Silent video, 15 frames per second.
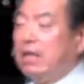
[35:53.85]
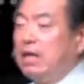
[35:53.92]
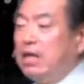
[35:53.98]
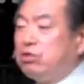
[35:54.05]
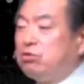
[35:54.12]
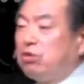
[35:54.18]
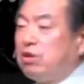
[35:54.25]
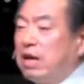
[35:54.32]

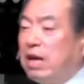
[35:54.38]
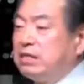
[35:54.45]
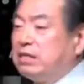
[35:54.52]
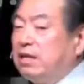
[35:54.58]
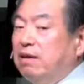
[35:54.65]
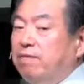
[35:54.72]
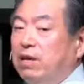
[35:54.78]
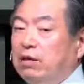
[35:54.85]
Israelites
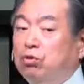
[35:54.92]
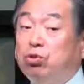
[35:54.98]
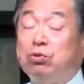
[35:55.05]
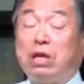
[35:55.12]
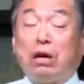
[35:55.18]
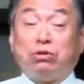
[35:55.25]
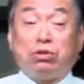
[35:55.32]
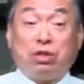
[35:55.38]
living
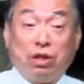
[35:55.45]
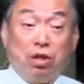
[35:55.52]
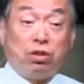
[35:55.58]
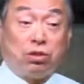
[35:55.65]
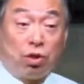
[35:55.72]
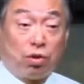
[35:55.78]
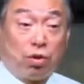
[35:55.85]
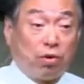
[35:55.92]
2,000
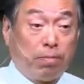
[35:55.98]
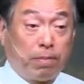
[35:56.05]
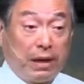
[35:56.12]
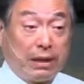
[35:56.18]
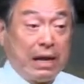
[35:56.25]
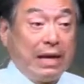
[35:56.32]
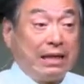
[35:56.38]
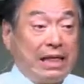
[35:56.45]
years ago.
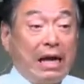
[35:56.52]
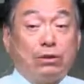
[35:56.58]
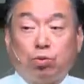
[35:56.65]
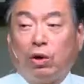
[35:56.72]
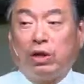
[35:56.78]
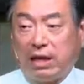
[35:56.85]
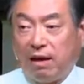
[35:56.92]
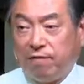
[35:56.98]
But that's
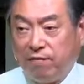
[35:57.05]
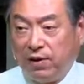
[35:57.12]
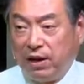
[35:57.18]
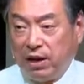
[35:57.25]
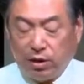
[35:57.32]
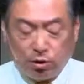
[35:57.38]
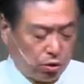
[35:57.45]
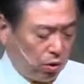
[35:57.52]
what they're
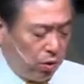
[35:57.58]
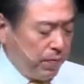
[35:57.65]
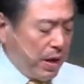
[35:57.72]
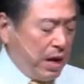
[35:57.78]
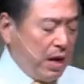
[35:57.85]
feeling. So